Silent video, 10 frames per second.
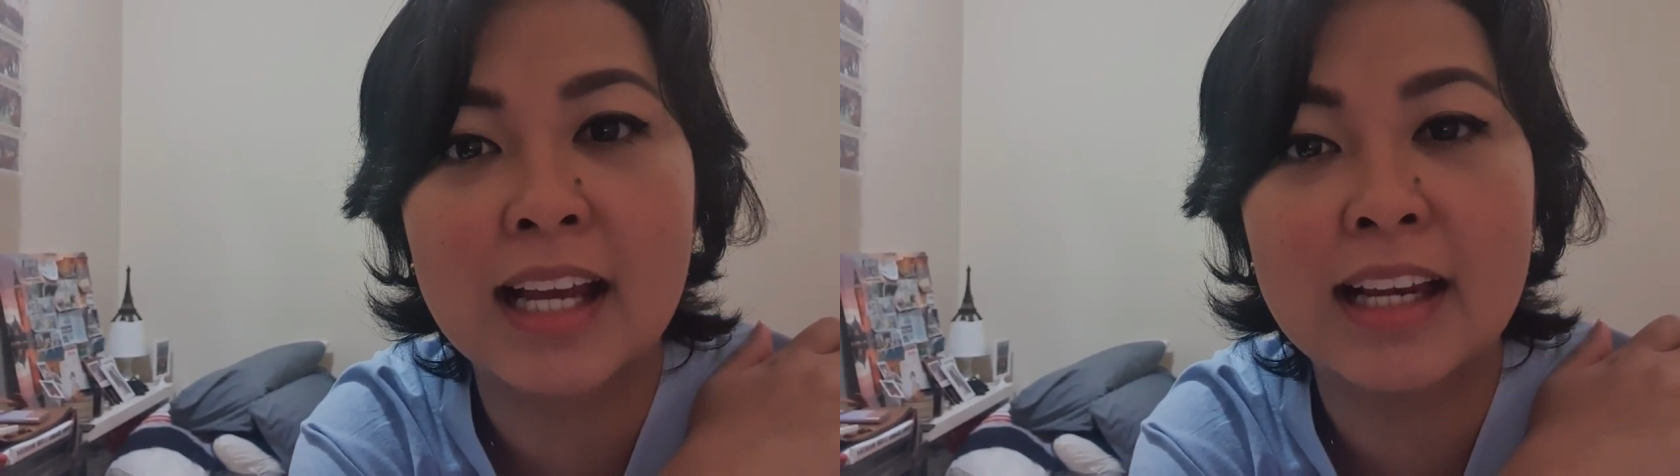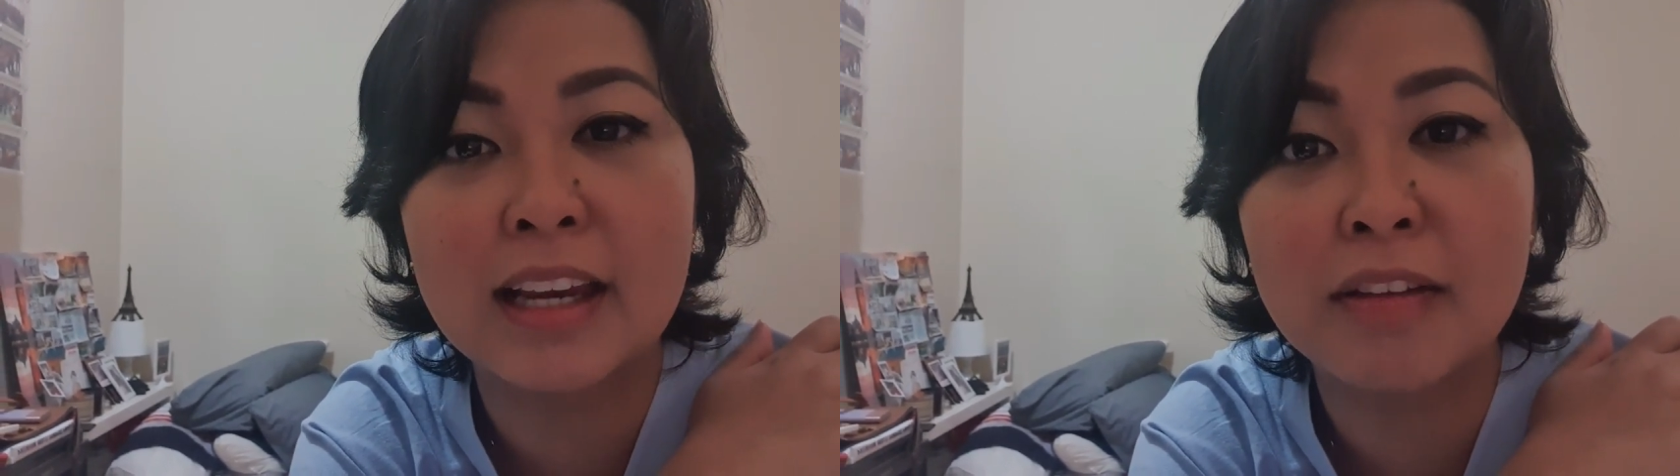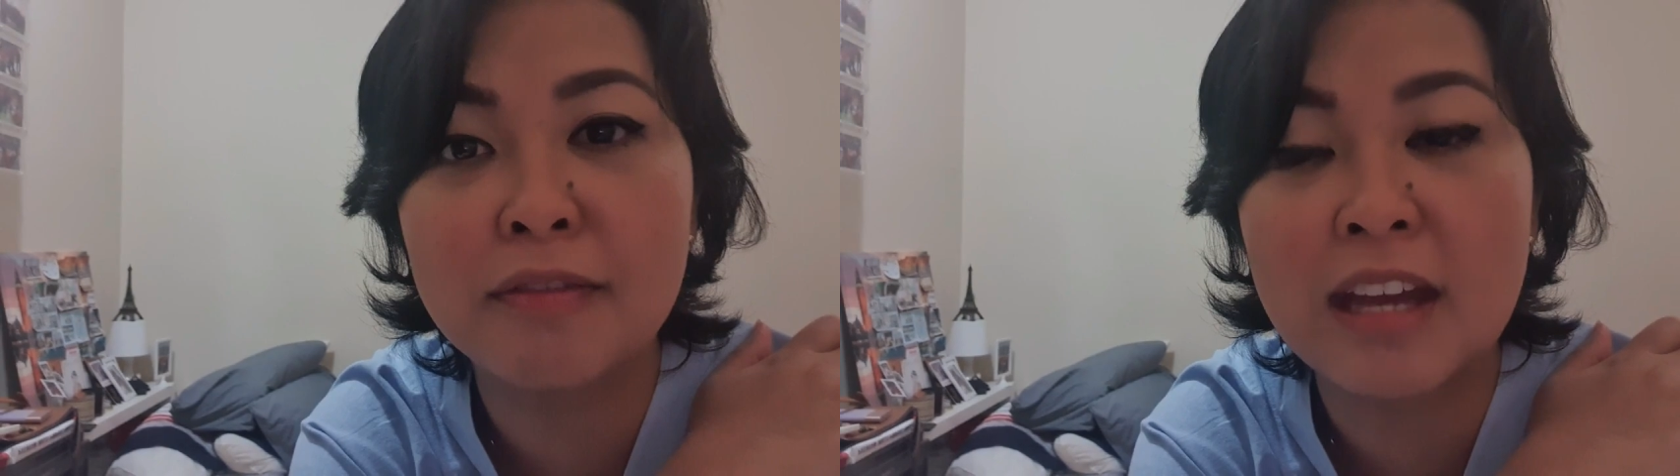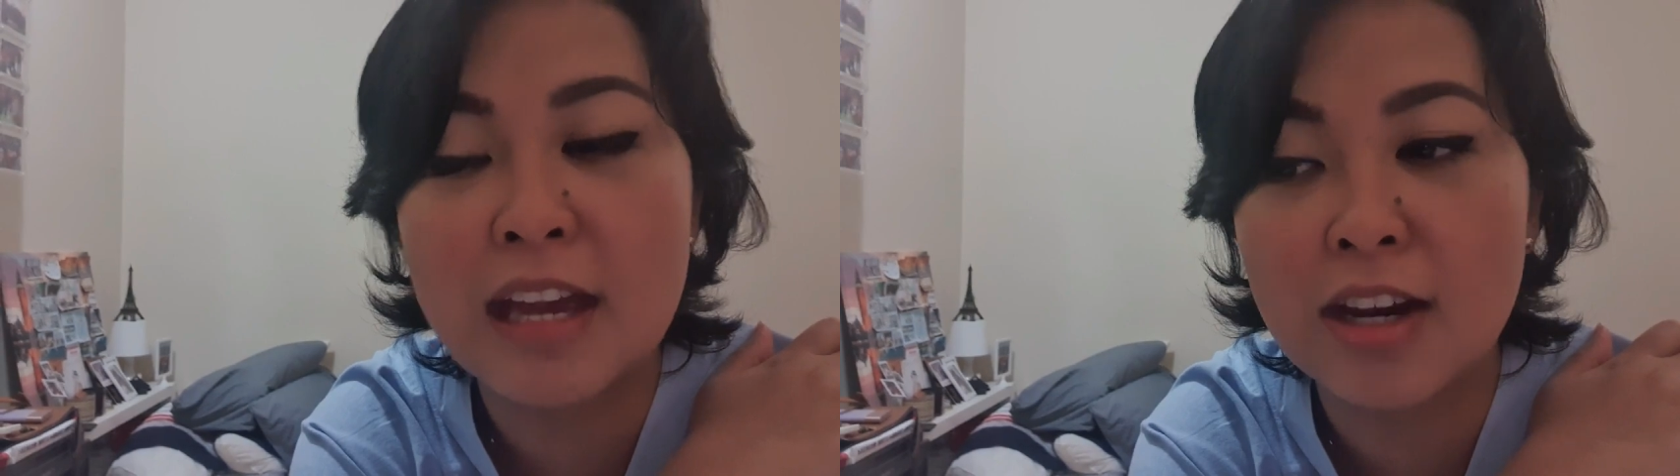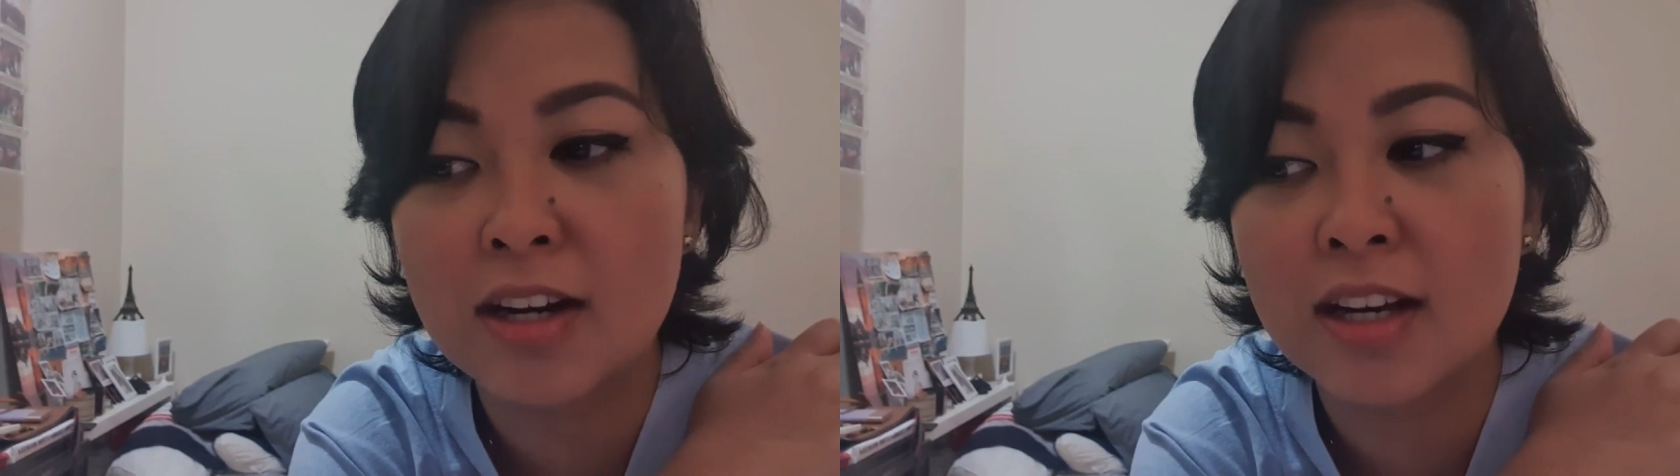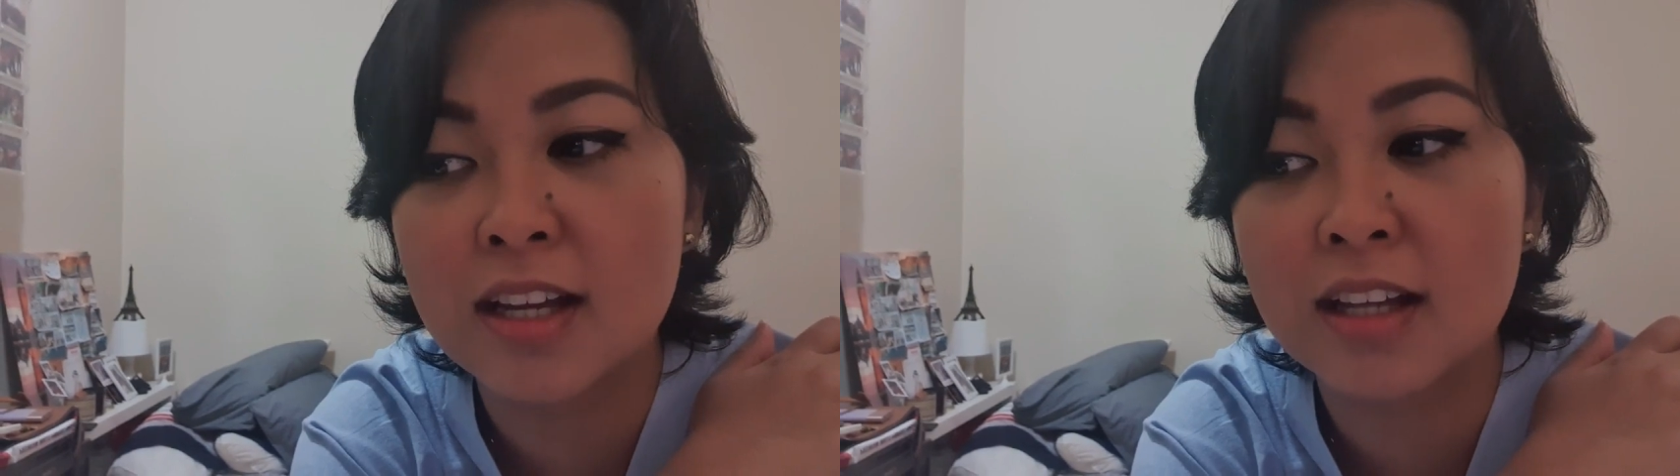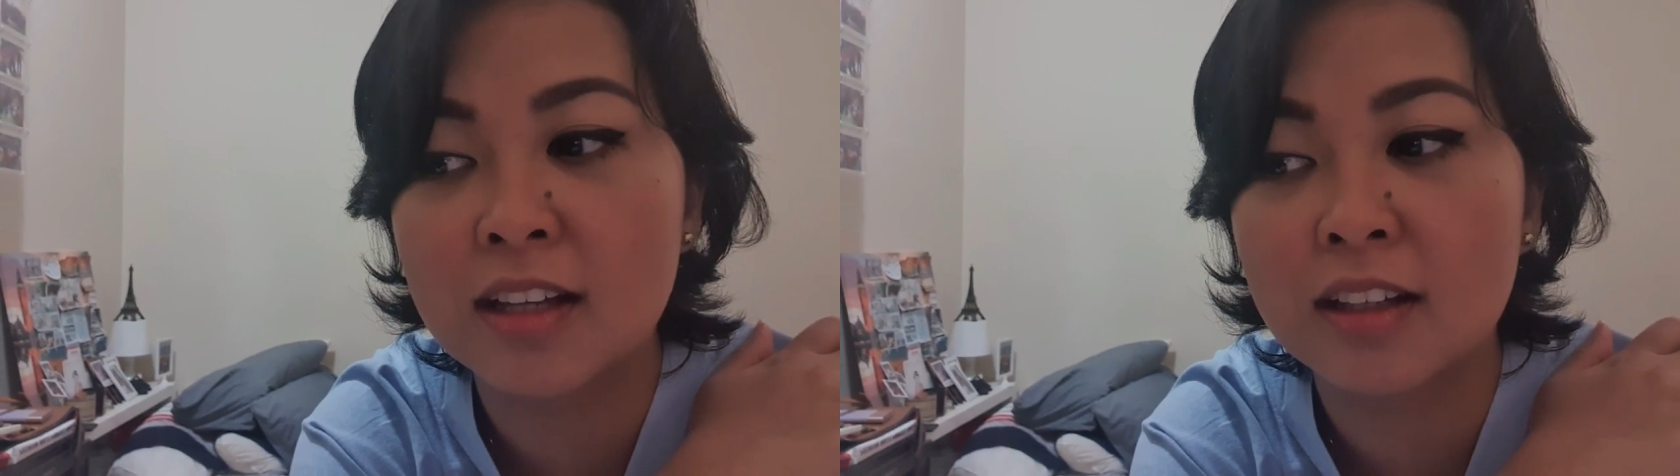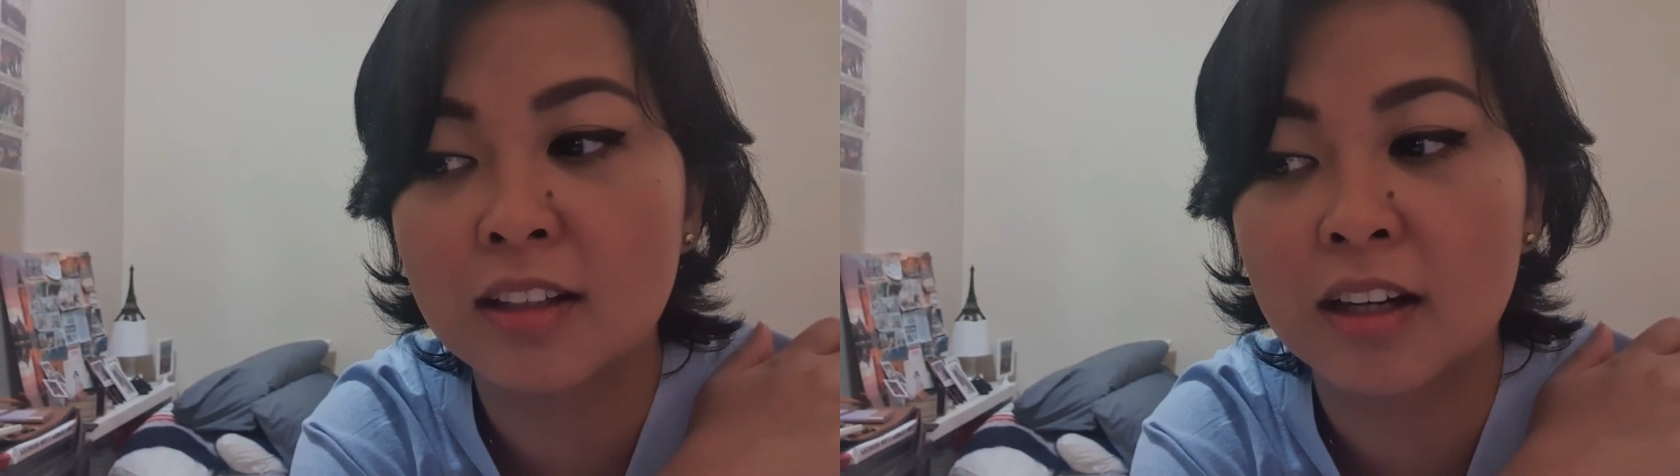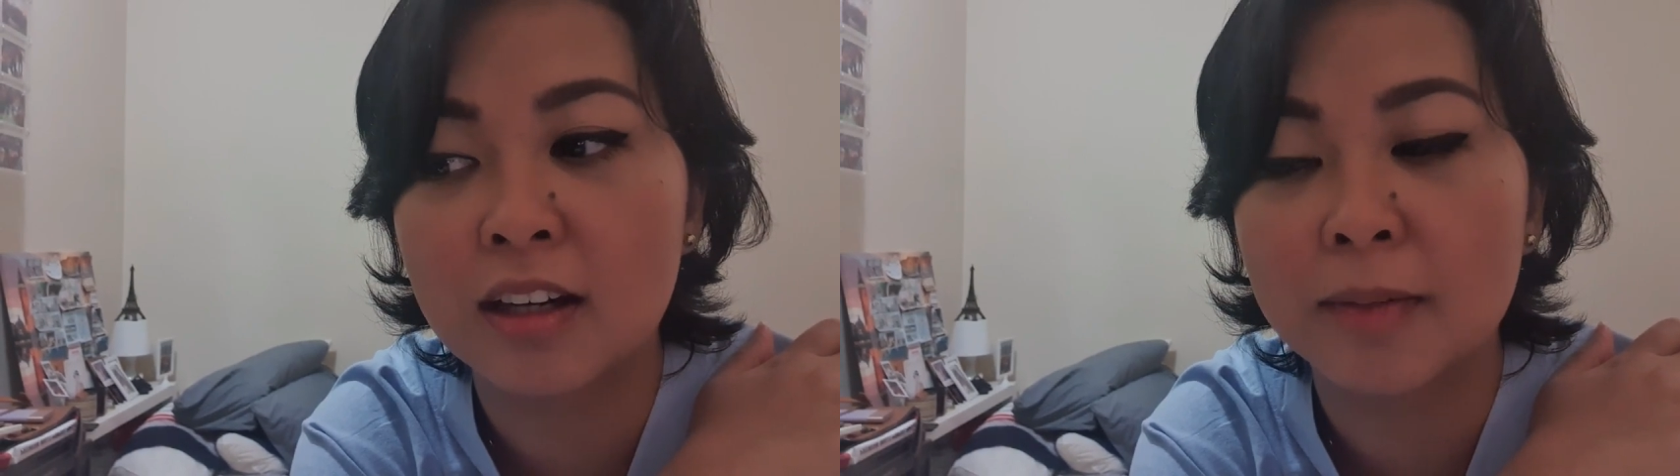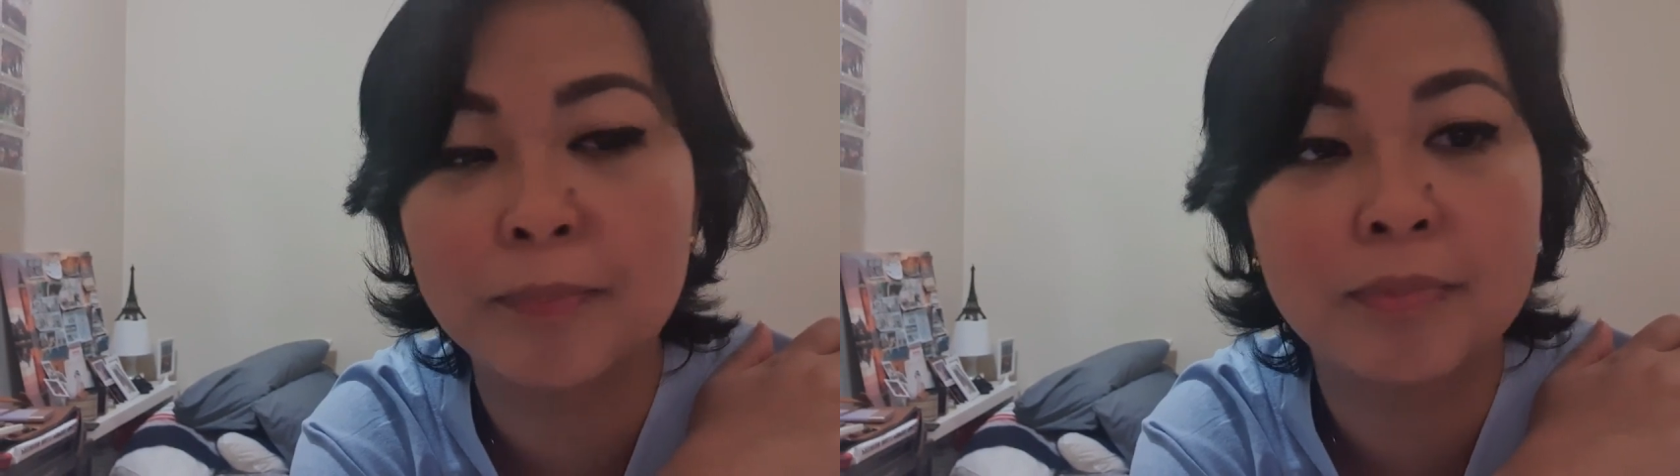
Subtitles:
live here in Qatar.